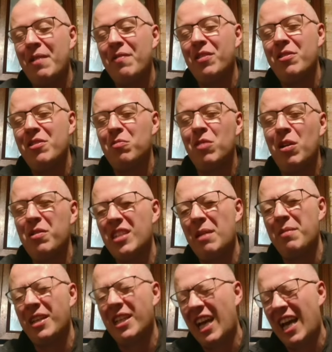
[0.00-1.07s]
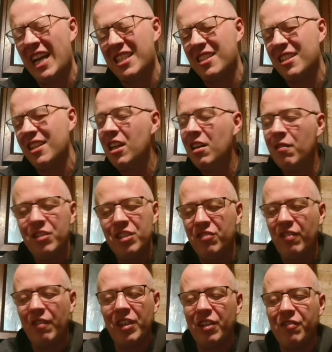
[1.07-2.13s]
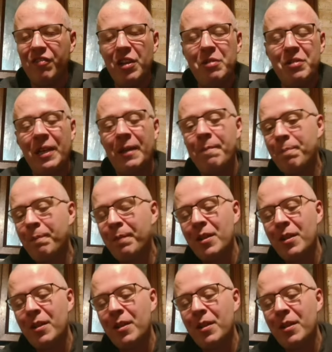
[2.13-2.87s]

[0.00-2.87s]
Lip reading: even though it doesn't work the same with Cass, which is very confusing.